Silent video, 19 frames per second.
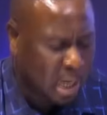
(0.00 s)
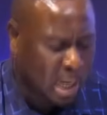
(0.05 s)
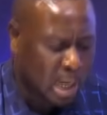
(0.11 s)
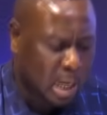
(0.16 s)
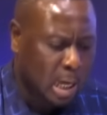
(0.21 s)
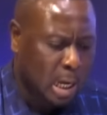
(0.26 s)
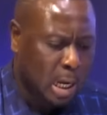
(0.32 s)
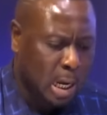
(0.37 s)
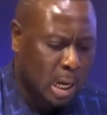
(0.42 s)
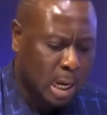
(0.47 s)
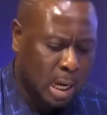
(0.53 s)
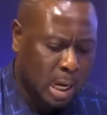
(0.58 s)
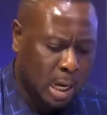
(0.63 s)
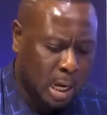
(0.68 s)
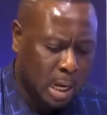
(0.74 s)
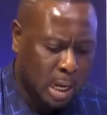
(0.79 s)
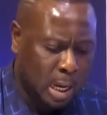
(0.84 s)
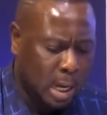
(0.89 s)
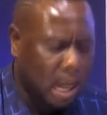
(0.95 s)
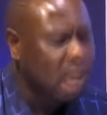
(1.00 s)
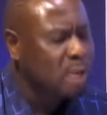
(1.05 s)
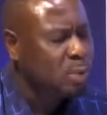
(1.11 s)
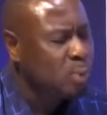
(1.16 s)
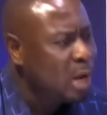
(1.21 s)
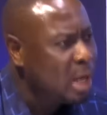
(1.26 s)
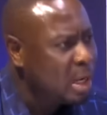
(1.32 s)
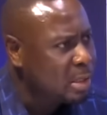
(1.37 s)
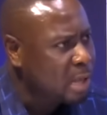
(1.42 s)
uh, as well
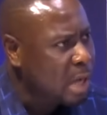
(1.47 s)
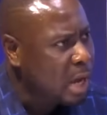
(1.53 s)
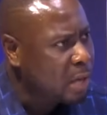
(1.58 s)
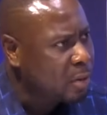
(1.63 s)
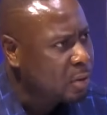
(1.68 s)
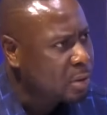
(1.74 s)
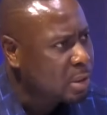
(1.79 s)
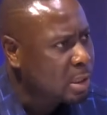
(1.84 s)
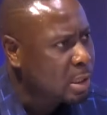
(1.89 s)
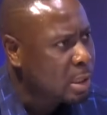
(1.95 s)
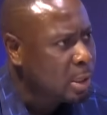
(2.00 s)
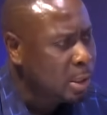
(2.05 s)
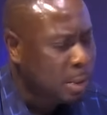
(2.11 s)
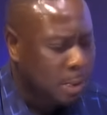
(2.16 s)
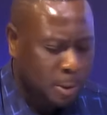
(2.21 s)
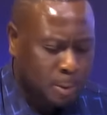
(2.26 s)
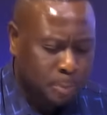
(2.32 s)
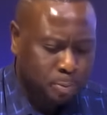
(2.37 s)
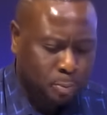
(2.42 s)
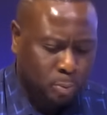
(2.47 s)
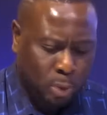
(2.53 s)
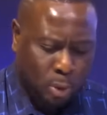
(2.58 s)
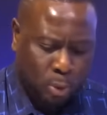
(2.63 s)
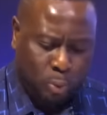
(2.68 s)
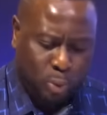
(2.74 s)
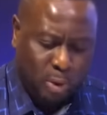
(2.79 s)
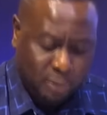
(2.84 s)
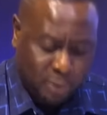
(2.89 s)
as others.
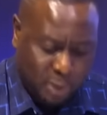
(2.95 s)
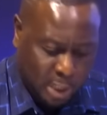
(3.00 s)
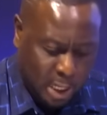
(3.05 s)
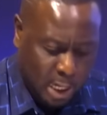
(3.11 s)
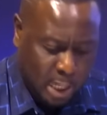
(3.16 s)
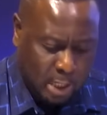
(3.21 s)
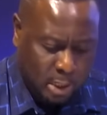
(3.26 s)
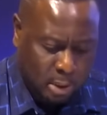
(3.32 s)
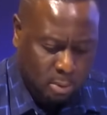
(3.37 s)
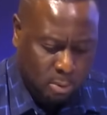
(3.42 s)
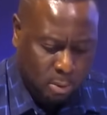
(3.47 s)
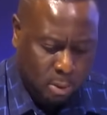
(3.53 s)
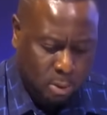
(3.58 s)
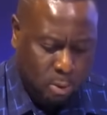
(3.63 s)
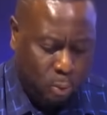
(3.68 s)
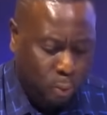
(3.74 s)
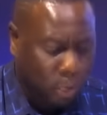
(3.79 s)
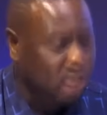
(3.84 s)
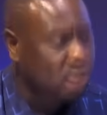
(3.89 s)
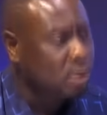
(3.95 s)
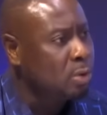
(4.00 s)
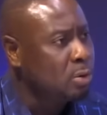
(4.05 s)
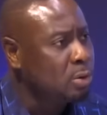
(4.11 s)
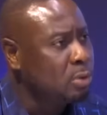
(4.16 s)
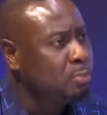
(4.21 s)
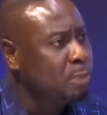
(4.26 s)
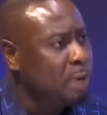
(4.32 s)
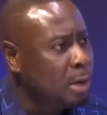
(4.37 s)
We've seen whistles
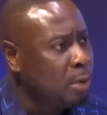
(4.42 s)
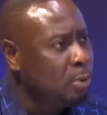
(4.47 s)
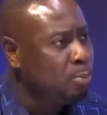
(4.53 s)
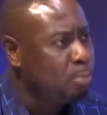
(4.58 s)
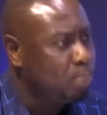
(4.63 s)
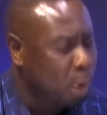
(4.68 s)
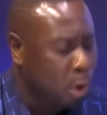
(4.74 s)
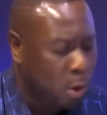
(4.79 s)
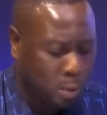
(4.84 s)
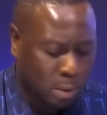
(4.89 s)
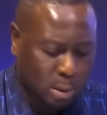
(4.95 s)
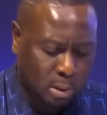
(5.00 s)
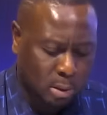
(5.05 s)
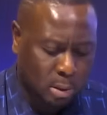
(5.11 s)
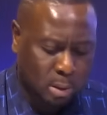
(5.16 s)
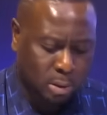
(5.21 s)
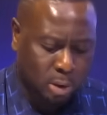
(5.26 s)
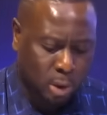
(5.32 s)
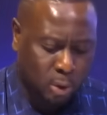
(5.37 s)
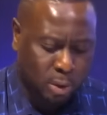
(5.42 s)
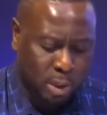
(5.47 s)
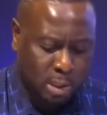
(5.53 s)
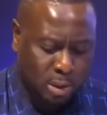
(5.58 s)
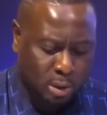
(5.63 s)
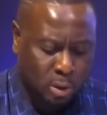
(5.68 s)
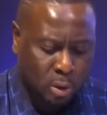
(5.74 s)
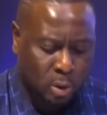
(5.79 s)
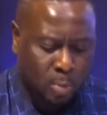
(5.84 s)
being blown, though there's
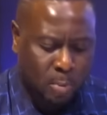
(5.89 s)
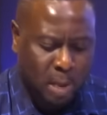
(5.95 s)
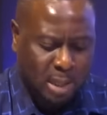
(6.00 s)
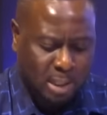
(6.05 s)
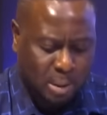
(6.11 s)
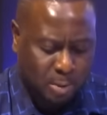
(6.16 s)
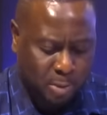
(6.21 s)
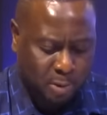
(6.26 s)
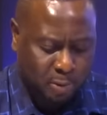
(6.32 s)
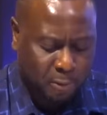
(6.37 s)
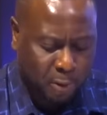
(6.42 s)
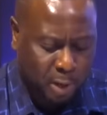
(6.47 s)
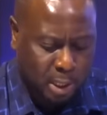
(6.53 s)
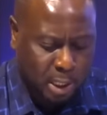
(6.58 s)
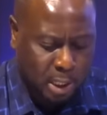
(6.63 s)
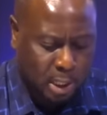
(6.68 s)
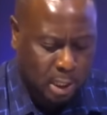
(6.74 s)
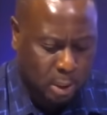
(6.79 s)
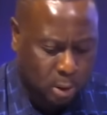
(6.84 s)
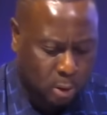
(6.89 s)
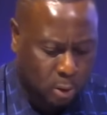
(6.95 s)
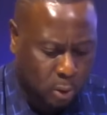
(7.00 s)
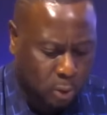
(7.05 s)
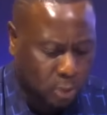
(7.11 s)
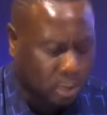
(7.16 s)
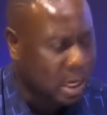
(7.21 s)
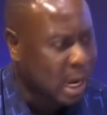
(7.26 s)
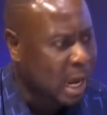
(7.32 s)
no matter before any court
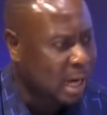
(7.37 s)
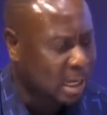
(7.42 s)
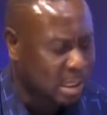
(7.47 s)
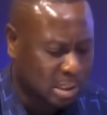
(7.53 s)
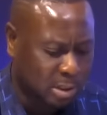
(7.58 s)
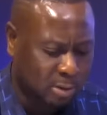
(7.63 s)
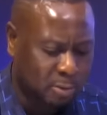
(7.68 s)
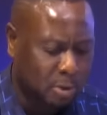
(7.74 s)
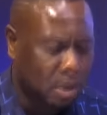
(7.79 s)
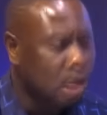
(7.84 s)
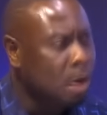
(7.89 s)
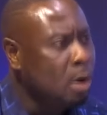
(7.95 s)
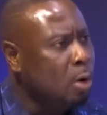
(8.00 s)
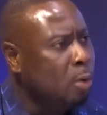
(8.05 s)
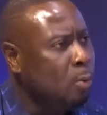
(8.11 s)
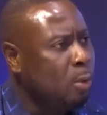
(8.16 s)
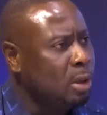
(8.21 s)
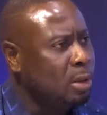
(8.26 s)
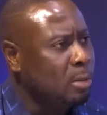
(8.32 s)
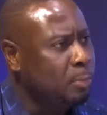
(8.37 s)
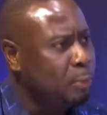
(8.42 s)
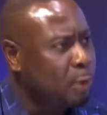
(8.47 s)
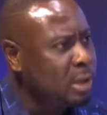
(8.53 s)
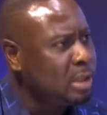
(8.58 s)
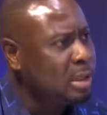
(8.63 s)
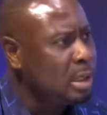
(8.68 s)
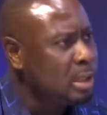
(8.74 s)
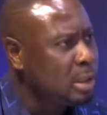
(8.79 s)
active. What the
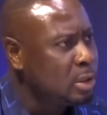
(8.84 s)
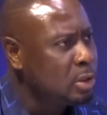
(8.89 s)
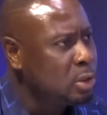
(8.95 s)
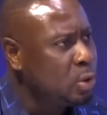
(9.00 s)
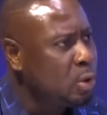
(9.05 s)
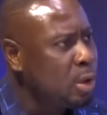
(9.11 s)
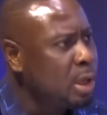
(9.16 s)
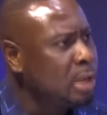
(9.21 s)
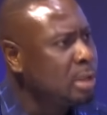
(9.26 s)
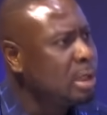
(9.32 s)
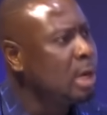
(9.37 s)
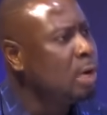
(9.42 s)
president is doing is he'll,